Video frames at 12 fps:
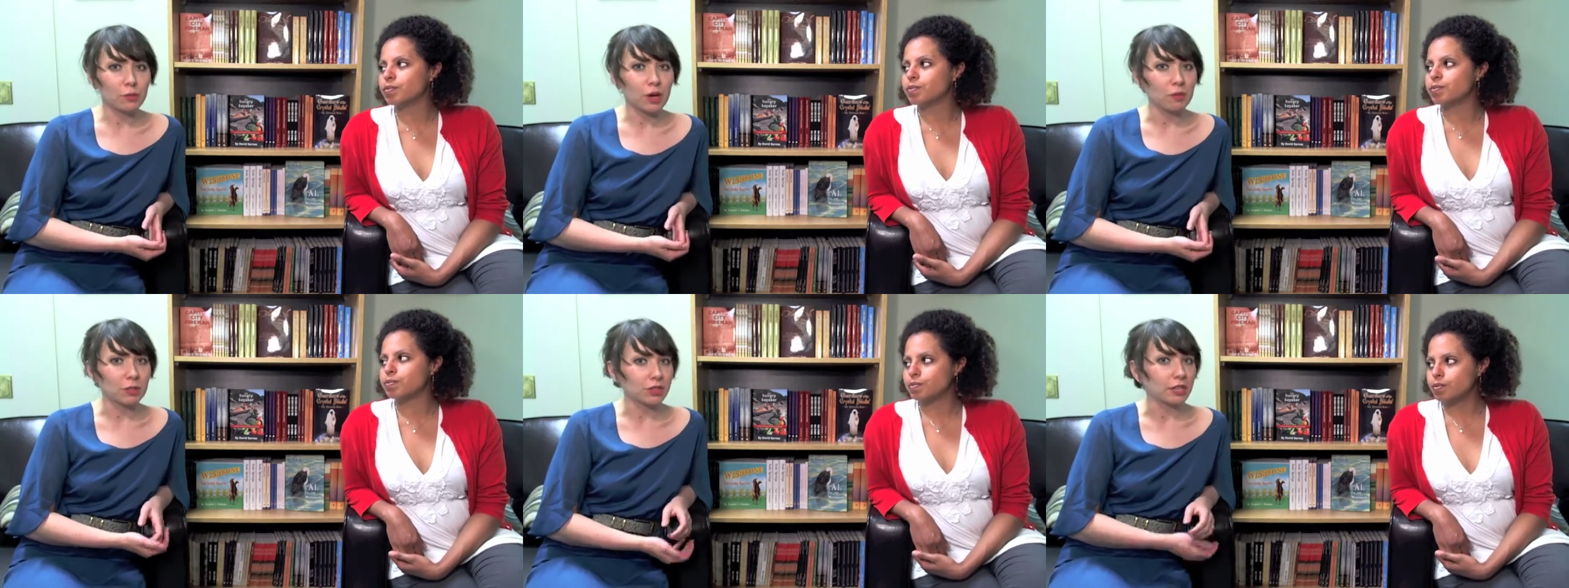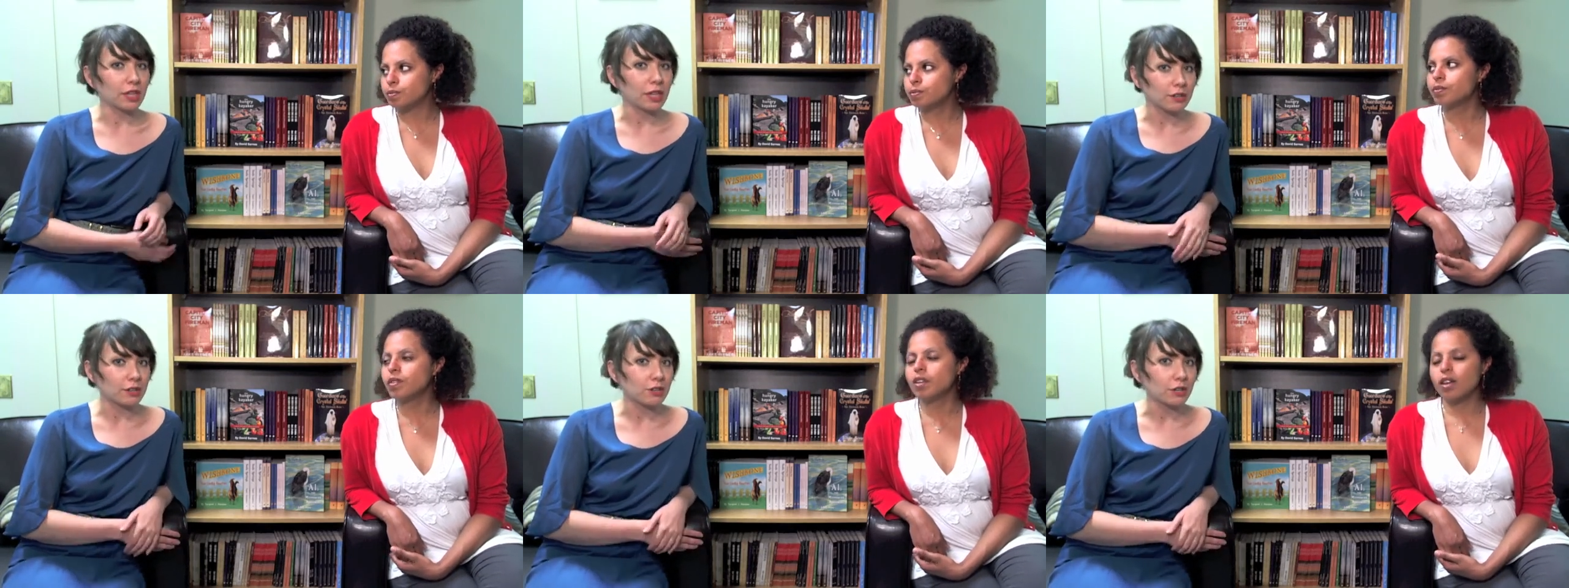Speaker 1: publishing
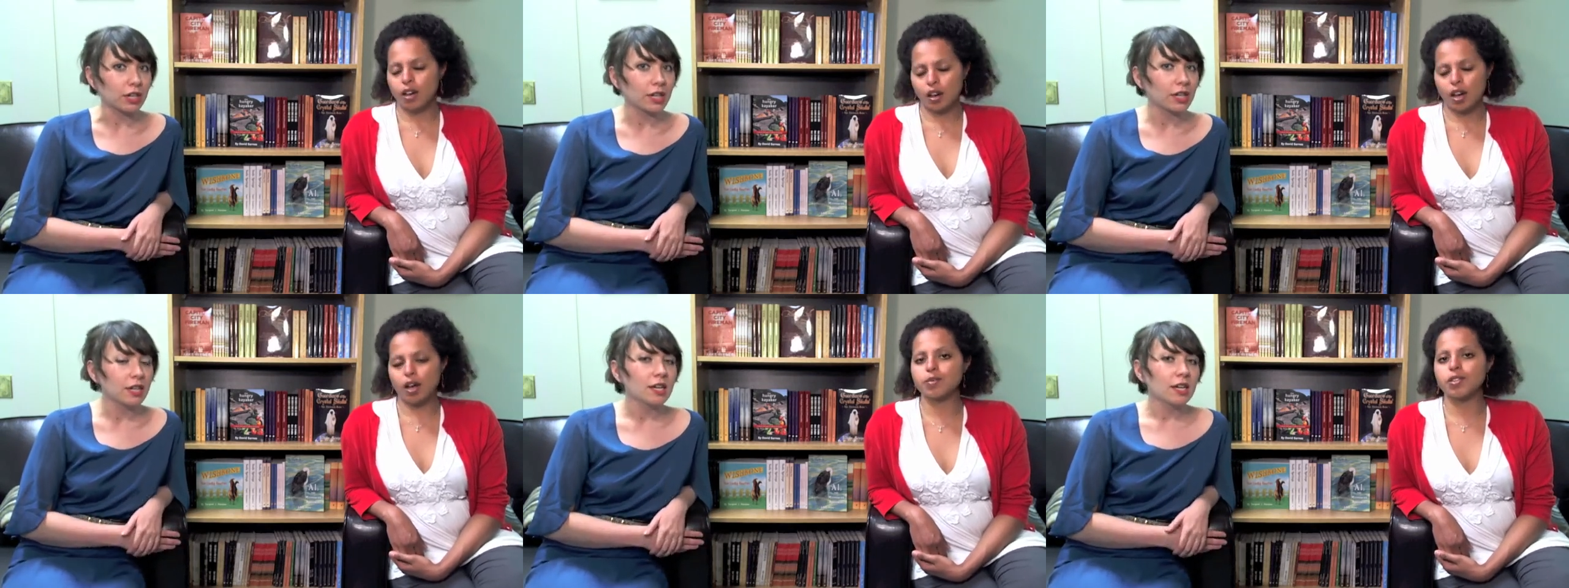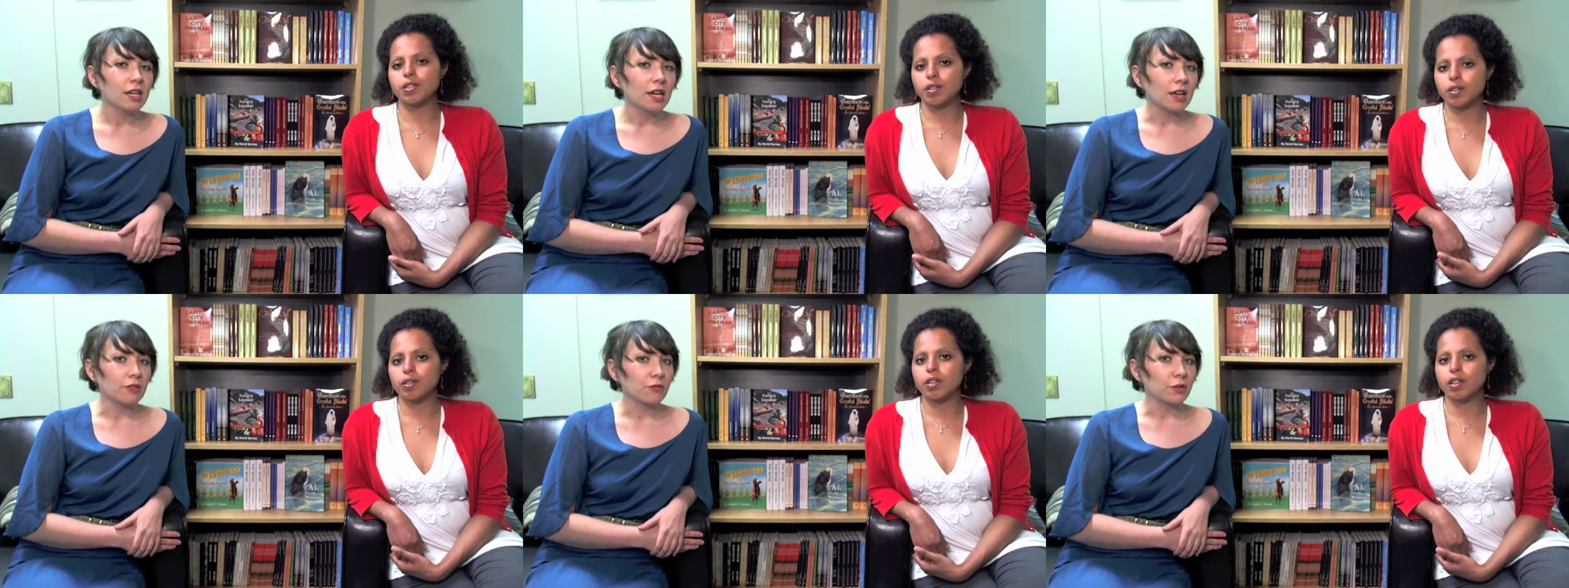industry. Absolutely.
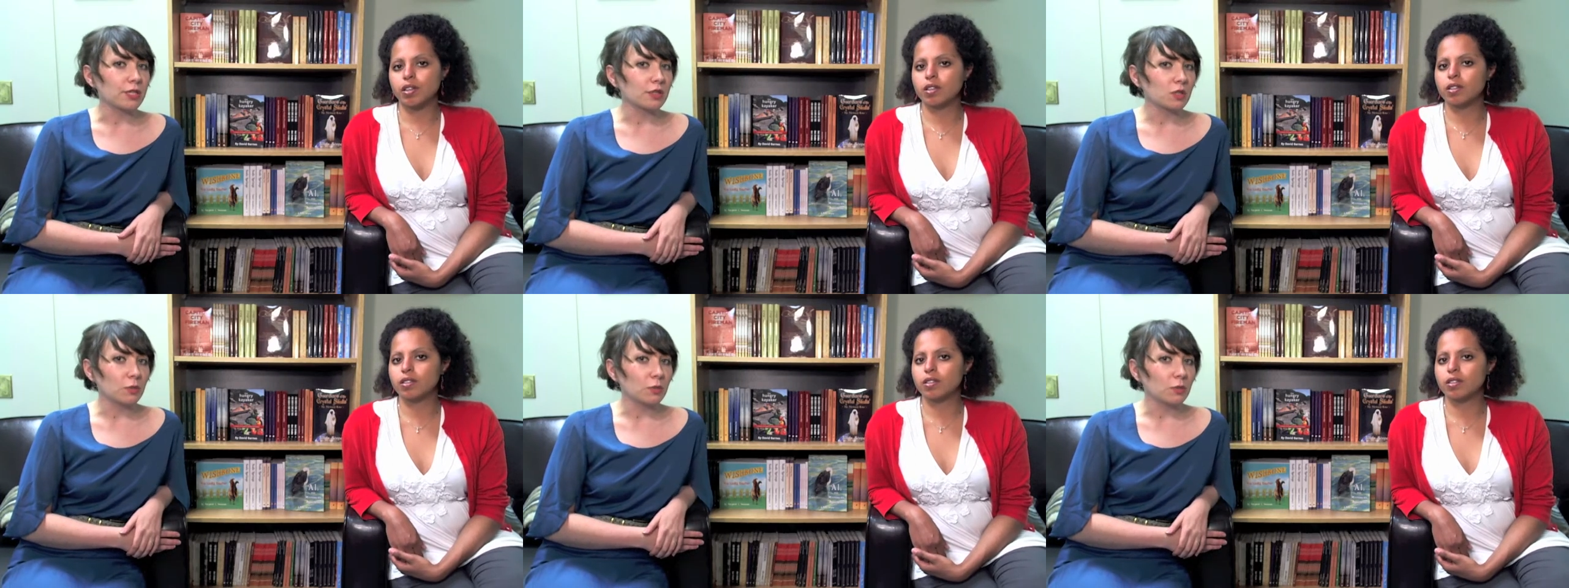And Friesens,